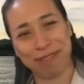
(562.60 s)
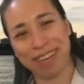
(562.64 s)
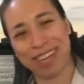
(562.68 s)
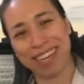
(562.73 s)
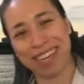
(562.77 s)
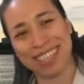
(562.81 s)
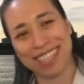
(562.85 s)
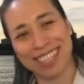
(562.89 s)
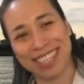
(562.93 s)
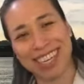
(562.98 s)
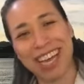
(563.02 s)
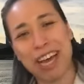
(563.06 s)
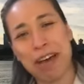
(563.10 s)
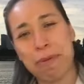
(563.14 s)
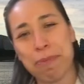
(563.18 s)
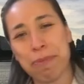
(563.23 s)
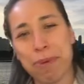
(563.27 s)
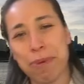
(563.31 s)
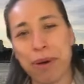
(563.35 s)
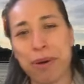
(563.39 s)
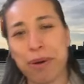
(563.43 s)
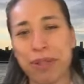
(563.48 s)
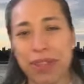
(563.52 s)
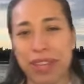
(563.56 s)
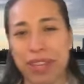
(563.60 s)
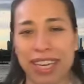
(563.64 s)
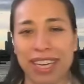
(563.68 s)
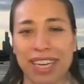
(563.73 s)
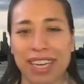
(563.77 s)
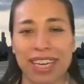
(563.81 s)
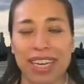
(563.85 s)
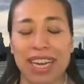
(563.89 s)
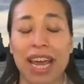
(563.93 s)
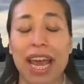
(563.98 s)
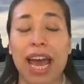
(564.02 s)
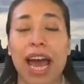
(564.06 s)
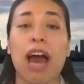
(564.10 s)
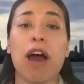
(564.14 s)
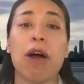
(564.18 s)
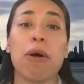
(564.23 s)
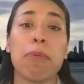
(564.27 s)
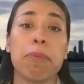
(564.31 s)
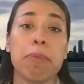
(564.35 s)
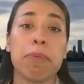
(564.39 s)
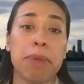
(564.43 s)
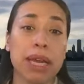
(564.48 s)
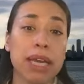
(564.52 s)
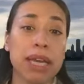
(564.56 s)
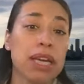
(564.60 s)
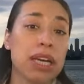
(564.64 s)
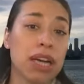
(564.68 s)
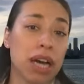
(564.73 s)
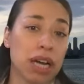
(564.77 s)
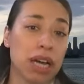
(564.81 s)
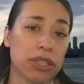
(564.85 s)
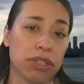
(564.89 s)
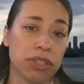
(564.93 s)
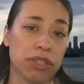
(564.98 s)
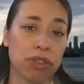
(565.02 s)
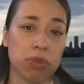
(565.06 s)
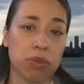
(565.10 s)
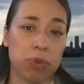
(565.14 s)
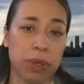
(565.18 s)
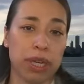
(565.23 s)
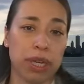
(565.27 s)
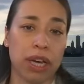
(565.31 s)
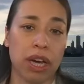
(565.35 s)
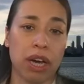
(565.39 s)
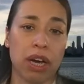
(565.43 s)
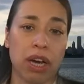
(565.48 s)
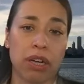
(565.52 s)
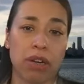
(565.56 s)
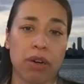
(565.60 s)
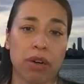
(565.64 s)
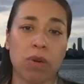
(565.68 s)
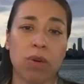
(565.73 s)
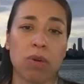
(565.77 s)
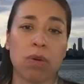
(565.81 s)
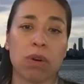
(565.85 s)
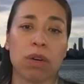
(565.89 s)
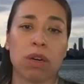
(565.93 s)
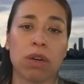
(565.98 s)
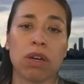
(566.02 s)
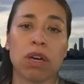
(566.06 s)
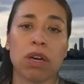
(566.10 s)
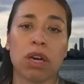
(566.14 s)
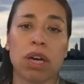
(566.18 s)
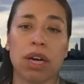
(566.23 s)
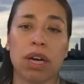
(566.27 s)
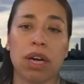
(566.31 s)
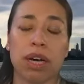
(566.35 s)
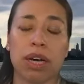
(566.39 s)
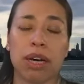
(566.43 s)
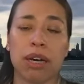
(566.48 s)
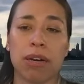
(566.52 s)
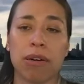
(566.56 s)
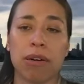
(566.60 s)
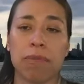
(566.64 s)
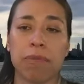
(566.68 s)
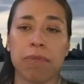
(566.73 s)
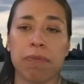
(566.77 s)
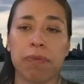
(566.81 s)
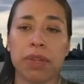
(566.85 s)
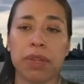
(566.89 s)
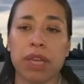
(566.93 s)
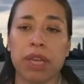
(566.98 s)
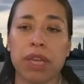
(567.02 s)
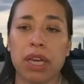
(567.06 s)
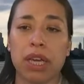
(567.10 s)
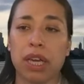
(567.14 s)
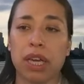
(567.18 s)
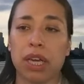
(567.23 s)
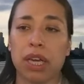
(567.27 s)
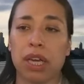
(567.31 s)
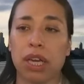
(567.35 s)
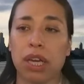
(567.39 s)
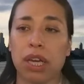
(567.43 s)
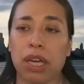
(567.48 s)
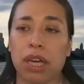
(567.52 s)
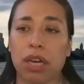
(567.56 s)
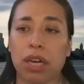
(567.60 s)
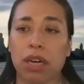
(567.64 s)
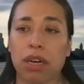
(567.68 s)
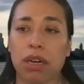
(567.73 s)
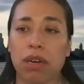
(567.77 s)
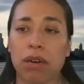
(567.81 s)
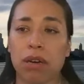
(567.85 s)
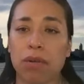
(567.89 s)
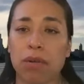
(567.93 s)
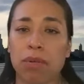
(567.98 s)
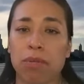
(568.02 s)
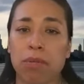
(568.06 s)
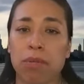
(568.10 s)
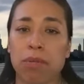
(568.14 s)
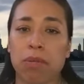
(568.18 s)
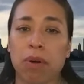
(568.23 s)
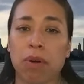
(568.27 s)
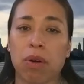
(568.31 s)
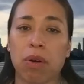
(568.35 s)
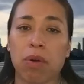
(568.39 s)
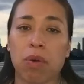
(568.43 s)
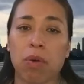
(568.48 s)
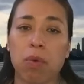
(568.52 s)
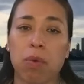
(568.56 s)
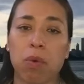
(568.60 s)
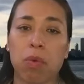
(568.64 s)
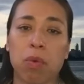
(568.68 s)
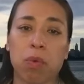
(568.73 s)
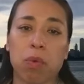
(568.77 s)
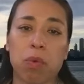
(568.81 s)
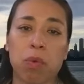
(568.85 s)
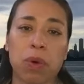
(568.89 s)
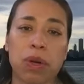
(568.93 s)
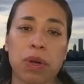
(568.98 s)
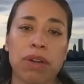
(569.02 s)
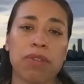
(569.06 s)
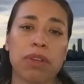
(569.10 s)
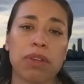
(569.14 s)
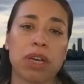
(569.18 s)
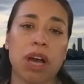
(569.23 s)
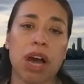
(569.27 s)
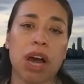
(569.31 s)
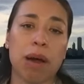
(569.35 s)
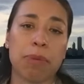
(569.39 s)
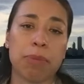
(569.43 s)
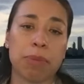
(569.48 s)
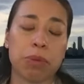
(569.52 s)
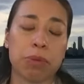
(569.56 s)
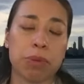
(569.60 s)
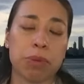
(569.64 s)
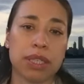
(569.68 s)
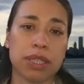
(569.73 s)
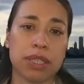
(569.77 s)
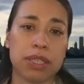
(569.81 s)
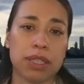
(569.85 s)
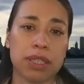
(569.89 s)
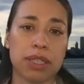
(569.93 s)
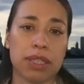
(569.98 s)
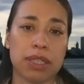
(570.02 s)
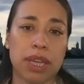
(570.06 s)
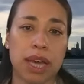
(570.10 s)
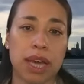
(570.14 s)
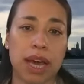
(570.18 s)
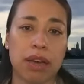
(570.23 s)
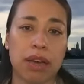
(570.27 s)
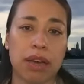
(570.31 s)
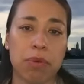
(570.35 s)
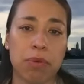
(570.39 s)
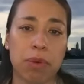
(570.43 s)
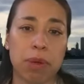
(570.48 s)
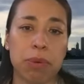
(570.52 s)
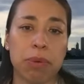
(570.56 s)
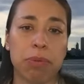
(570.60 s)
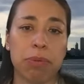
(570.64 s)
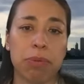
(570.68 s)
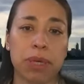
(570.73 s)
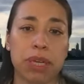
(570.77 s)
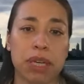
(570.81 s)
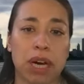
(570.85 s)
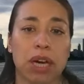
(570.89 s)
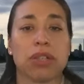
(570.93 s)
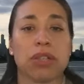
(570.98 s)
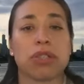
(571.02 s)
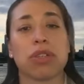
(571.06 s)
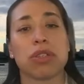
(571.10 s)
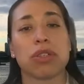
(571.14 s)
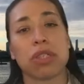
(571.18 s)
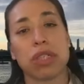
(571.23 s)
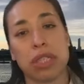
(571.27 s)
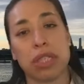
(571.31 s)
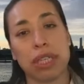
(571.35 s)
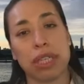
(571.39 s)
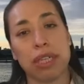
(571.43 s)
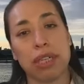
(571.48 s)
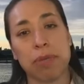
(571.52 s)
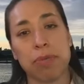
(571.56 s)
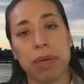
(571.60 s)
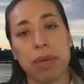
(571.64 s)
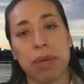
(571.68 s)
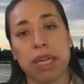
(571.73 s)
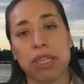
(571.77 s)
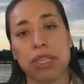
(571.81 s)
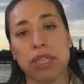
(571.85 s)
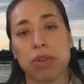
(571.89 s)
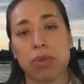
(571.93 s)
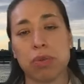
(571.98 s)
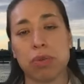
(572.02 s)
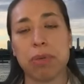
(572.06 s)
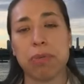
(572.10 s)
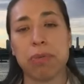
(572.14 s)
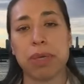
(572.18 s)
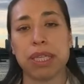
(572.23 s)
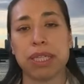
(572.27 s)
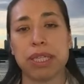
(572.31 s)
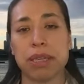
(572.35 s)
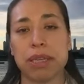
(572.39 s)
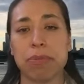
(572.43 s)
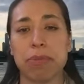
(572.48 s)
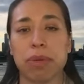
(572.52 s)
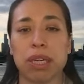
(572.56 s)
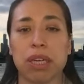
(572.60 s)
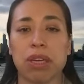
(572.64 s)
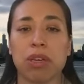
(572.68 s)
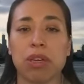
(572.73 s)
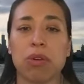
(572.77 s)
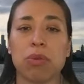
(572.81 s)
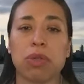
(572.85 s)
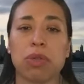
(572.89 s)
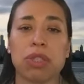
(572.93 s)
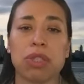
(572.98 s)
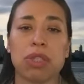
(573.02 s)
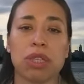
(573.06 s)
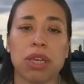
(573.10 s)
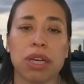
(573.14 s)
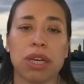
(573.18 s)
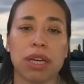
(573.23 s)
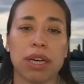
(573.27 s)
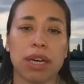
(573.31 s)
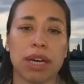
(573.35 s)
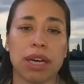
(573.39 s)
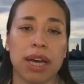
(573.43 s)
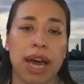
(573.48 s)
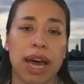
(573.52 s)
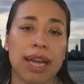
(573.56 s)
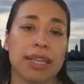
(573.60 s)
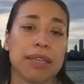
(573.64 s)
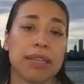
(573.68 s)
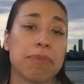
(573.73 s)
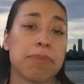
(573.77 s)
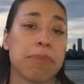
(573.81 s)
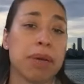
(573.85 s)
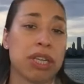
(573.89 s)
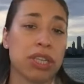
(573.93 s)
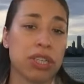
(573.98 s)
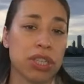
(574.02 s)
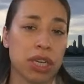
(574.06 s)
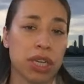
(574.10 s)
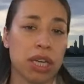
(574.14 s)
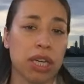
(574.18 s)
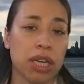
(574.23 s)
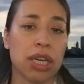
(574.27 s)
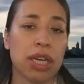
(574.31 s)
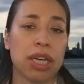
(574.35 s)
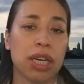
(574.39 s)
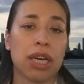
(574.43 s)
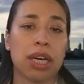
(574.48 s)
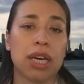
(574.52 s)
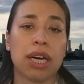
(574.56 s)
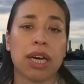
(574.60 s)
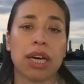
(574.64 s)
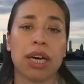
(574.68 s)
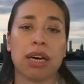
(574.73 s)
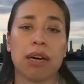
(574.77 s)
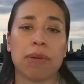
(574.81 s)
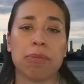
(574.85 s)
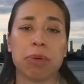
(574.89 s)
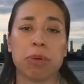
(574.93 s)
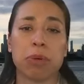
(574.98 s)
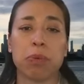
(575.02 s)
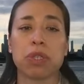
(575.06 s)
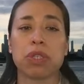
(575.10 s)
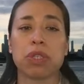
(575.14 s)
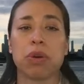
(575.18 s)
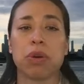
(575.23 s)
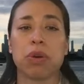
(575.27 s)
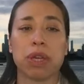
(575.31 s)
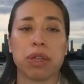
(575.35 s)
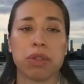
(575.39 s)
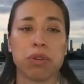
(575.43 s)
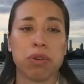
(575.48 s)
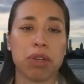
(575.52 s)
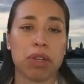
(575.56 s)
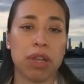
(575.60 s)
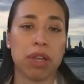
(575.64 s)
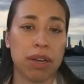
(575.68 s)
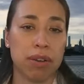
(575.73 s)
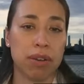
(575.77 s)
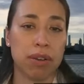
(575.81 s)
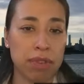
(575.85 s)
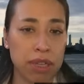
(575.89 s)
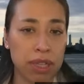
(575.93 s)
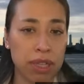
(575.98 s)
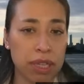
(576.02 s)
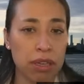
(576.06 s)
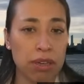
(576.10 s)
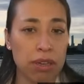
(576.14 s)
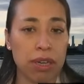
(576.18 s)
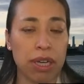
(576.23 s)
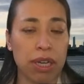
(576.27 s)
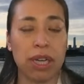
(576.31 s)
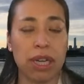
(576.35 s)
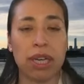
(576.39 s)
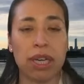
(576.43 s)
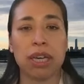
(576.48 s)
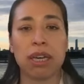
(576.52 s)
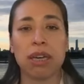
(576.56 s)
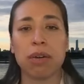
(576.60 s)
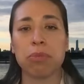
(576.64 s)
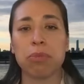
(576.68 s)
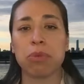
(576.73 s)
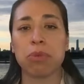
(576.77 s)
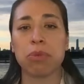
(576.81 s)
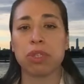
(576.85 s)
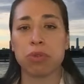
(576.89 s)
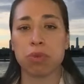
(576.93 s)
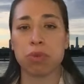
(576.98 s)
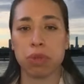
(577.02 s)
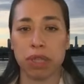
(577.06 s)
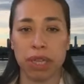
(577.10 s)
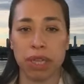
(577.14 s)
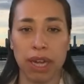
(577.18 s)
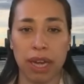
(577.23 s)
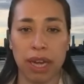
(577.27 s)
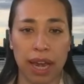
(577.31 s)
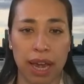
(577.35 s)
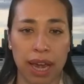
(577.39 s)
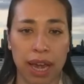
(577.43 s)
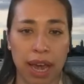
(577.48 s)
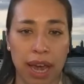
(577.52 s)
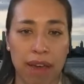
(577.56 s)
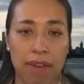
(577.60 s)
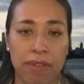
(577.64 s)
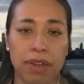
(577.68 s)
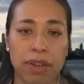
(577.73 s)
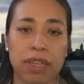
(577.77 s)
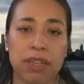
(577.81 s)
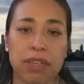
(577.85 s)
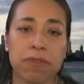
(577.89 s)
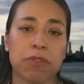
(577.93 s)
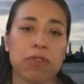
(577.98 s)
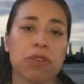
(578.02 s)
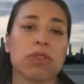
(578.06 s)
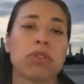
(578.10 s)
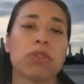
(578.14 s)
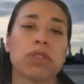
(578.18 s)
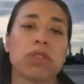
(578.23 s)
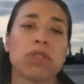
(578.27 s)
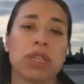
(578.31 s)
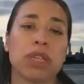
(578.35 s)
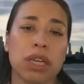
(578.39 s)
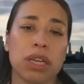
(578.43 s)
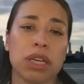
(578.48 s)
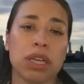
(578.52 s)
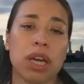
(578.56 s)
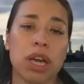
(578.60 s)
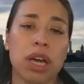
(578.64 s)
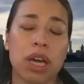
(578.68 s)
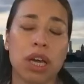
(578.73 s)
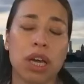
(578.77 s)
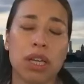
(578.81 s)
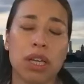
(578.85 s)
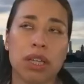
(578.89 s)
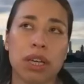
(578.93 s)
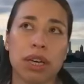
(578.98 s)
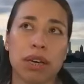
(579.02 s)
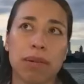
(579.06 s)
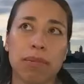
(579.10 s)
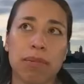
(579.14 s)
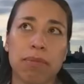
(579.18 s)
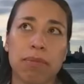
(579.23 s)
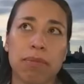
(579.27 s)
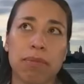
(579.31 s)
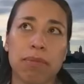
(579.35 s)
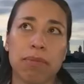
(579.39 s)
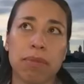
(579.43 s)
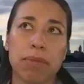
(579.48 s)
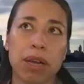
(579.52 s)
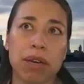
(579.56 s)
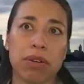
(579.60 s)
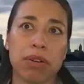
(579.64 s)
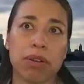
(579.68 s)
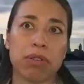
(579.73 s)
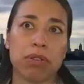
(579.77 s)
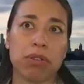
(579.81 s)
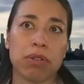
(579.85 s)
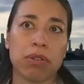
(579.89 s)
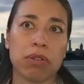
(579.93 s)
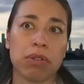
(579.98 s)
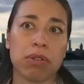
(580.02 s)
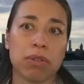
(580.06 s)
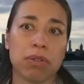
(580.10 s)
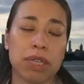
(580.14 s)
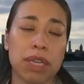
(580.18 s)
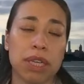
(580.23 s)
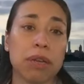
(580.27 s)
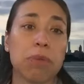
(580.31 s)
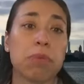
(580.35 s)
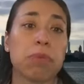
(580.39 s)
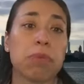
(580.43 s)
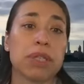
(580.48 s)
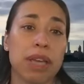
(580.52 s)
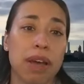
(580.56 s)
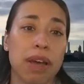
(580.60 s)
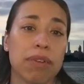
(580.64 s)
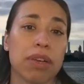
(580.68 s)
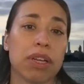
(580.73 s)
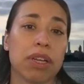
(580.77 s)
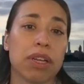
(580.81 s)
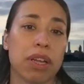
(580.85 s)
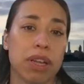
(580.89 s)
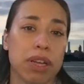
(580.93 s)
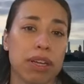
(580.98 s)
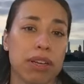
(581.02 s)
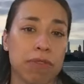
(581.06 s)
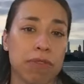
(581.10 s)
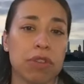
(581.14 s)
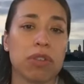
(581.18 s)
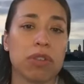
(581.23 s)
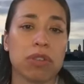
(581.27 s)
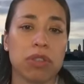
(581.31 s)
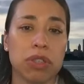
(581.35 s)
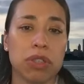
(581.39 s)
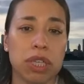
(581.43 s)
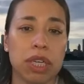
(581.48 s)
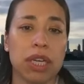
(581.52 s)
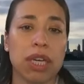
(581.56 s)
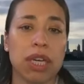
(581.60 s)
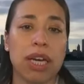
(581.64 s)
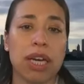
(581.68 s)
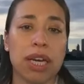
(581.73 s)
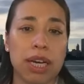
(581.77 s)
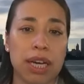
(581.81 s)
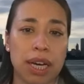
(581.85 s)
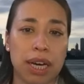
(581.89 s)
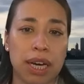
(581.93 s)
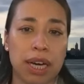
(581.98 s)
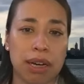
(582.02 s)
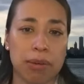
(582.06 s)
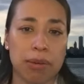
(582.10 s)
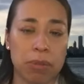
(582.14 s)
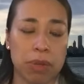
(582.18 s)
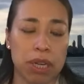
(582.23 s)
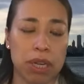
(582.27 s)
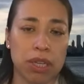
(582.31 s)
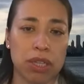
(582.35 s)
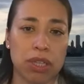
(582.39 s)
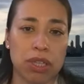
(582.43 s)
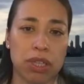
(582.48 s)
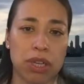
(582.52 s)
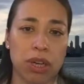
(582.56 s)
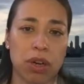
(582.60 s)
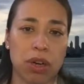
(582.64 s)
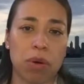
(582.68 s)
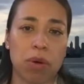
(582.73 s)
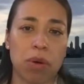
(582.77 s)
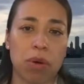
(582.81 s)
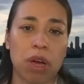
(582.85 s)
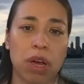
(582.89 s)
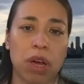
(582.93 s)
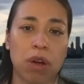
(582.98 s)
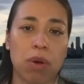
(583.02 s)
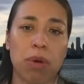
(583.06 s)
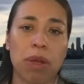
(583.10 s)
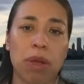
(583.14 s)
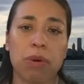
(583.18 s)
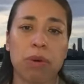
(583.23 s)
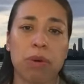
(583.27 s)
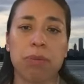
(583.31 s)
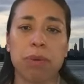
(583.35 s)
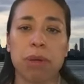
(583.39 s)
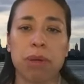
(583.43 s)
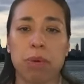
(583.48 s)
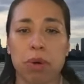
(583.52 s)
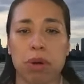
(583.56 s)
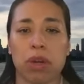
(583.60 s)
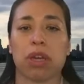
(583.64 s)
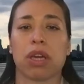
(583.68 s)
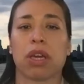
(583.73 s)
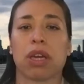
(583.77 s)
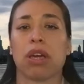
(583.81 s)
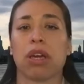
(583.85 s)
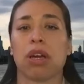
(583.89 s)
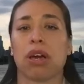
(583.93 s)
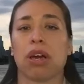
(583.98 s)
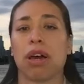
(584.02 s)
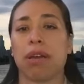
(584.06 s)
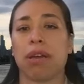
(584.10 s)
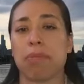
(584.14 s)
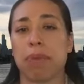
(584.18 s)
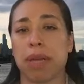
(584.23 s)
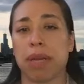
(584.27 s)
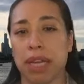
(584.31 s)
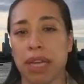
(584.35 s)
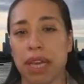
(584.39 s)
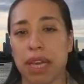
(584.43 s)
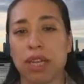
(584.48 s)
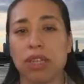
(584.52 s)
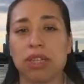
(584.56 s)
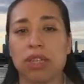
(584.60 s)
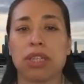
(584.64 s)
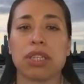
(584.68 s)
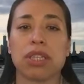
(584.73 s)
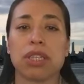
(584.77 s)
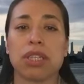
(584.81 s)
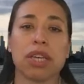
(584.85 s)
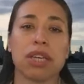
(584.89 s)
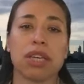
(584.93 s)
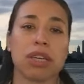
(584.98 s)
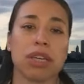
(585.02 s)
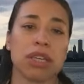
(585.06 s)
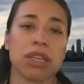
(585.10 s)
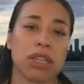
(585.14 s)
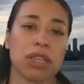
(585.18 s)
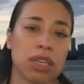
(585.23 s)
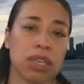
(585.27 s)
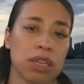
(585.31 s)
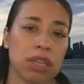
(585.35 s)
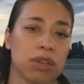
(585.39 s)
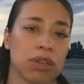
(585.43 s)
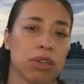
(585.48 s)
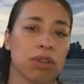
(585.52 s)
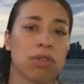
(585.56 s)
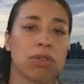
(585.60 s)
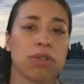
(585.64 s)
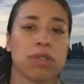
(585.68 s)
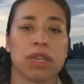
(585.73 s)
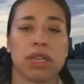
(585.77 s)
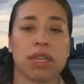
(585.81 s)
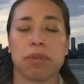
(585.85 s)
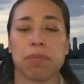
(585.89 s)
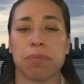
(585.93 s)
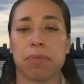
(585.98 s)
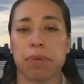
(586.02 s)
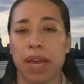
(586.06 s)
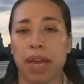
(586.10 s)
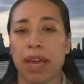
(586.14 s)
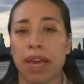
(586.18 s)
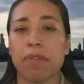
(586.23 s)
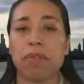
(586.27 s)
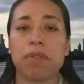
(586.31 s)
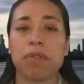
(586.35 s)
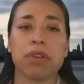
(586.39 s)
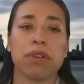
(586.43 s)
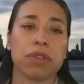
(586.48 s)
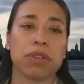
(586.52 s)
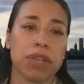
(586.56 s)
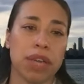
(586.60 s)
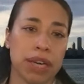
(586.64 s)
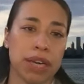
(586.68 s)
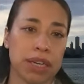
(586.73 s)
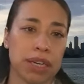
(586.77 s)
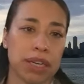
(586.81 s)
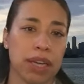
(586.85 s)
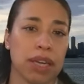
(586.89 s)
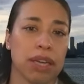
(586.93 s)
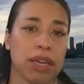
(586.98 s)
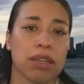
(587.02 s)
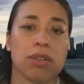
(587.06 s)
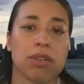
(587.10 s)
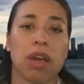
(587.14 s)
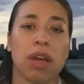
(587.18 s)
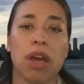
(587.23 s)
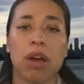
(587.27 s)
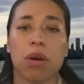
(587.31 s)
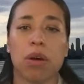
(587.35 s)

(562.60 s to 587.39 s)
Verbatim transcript: was, both in how many consults we got or um, um one of the common reasons that we would be consulted in patient would be somebody who was uh, had dementia um, and was going through a lot of delirium, was really having difficulty. The medical team was having a lot of difficulty, um, and so we would be working on medications they could use and behavioral techniques